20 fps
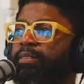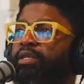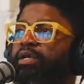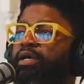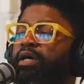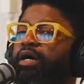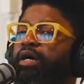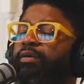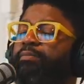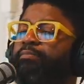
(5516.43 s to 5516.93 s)

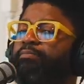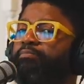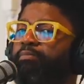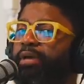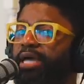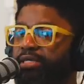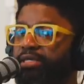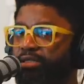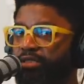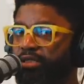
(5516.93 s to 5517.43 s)
a
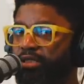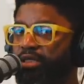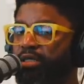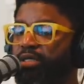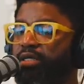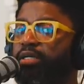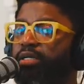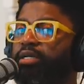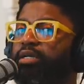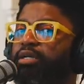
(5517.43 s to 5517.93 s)
messy
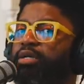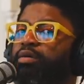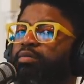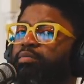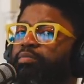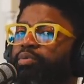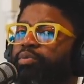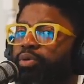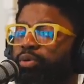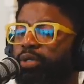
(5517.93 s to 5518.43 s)

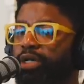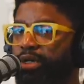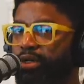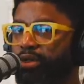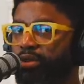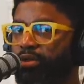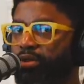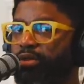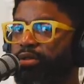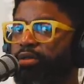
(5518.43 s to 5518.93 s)
prayer
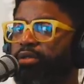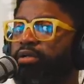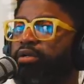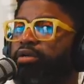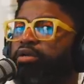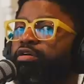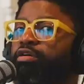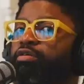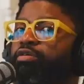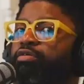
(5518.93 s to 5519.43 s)

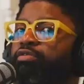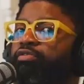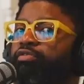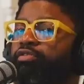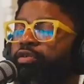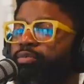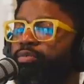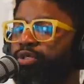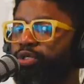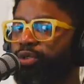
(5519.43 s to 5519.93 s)

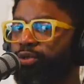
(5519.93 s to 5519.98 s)
from you